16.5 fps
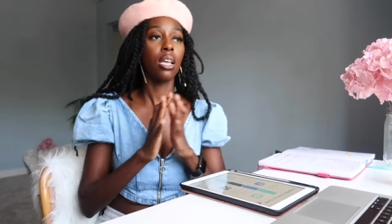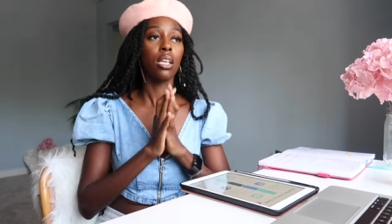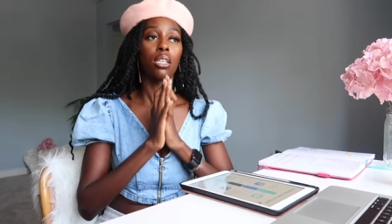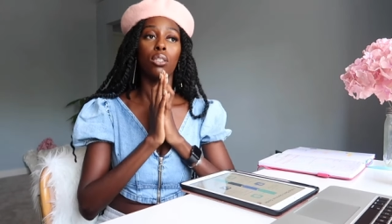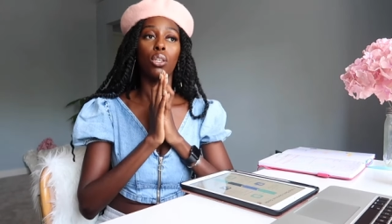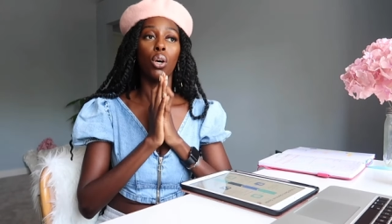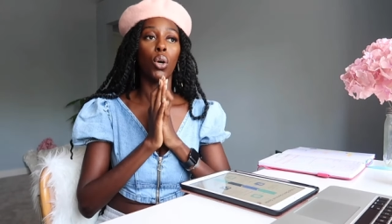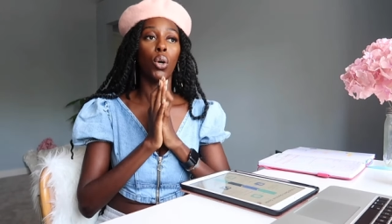
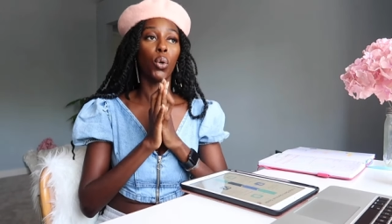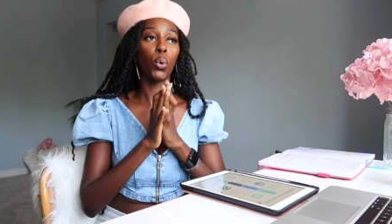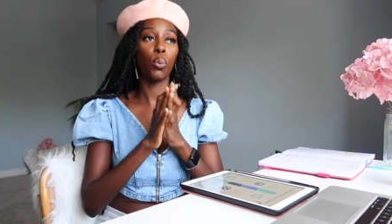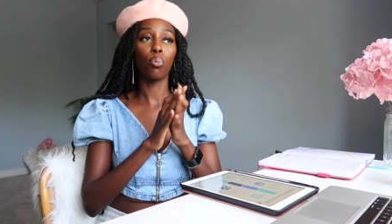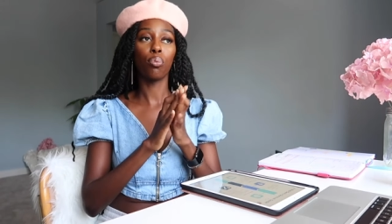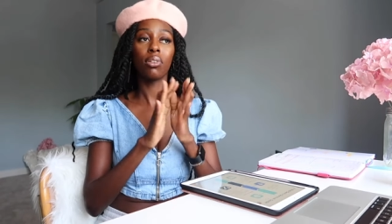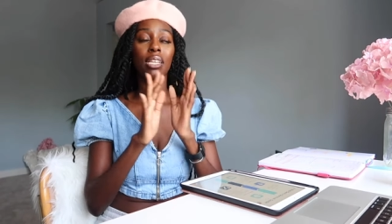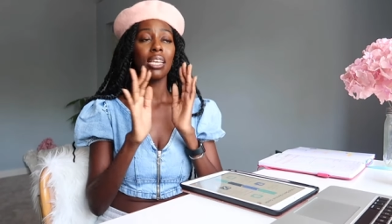So
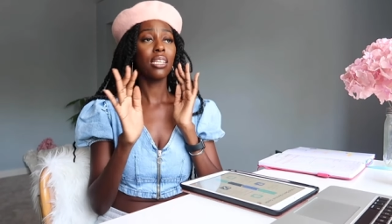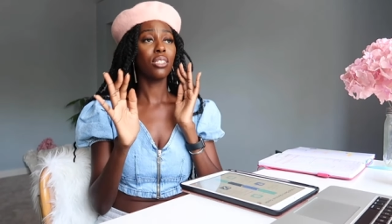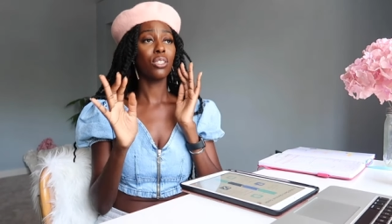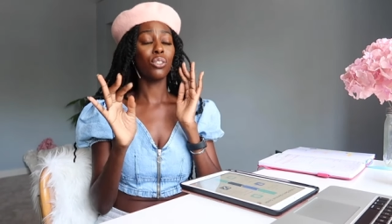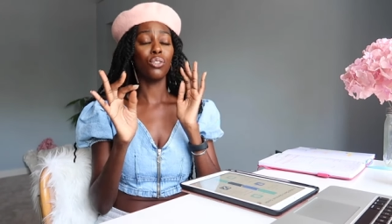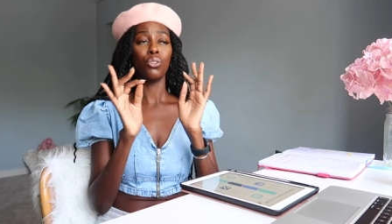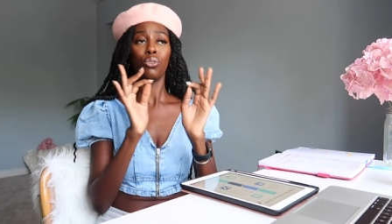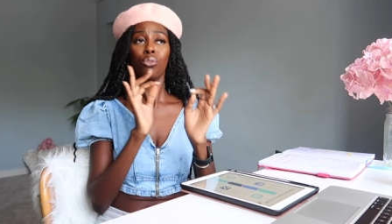please
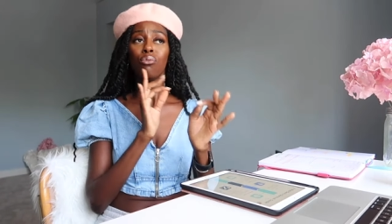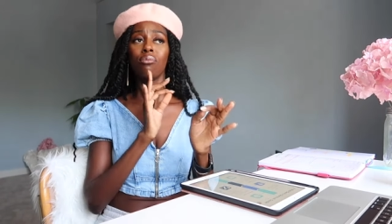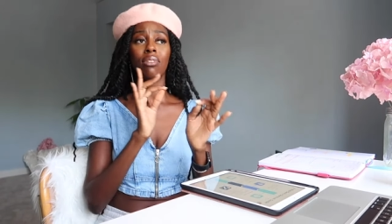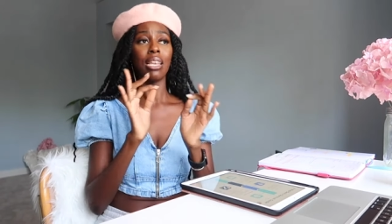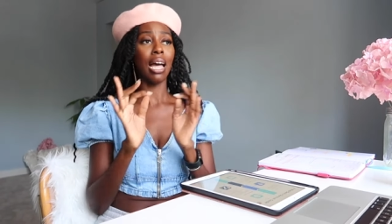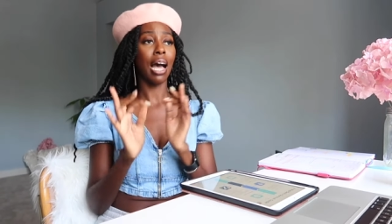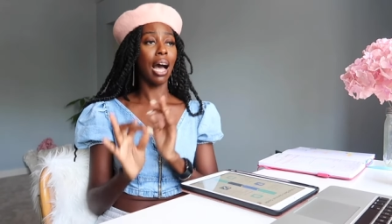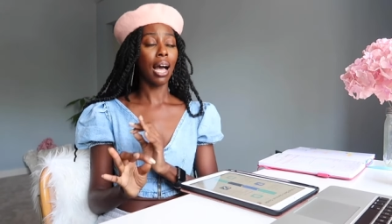do
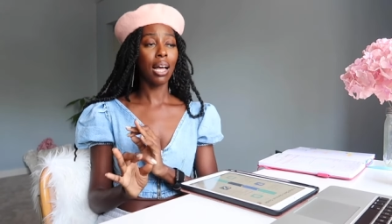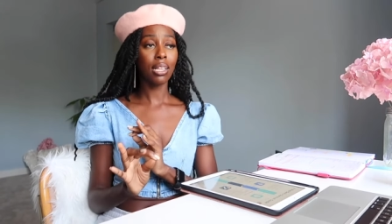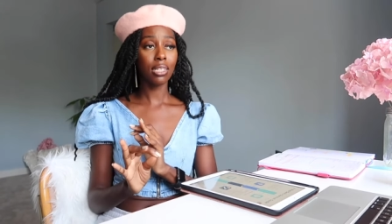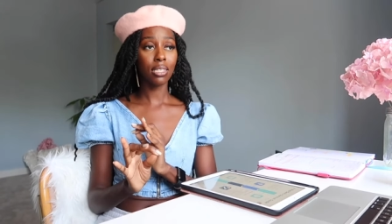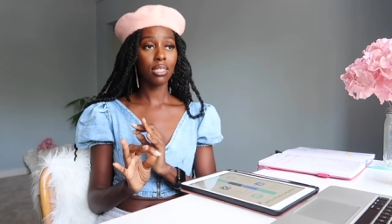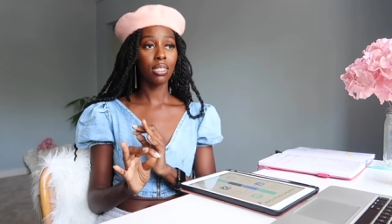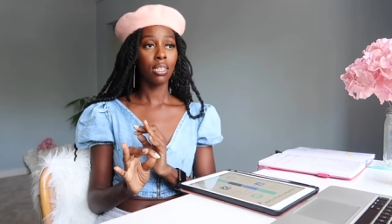not